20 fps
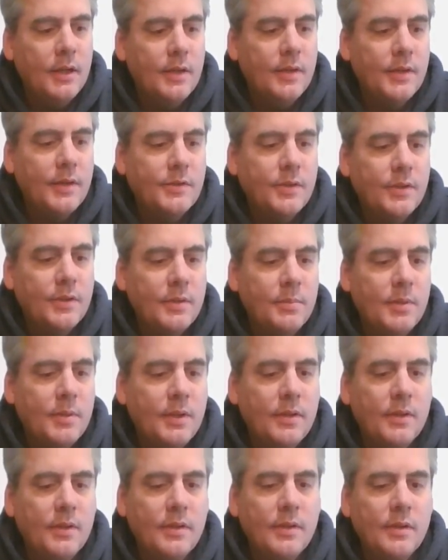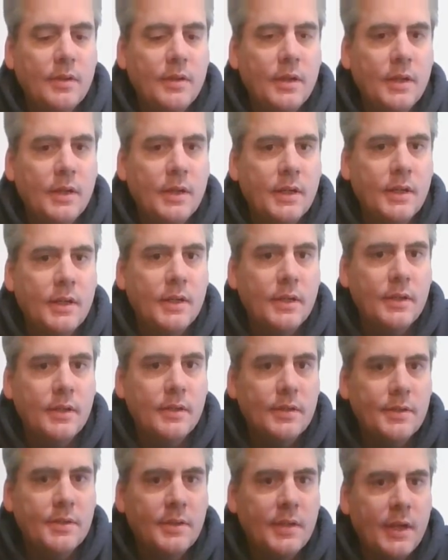That's going to be the
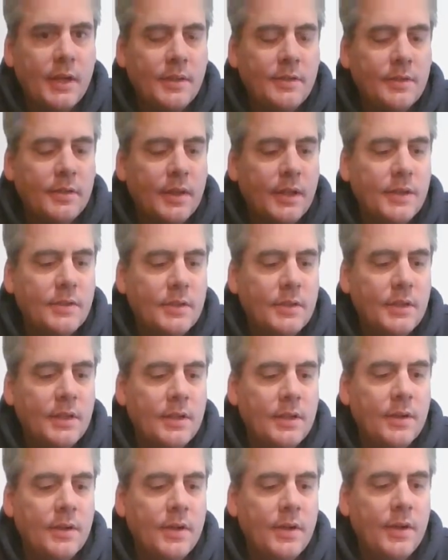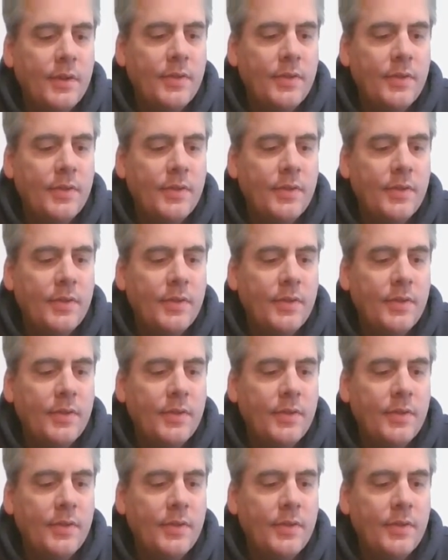sign selection here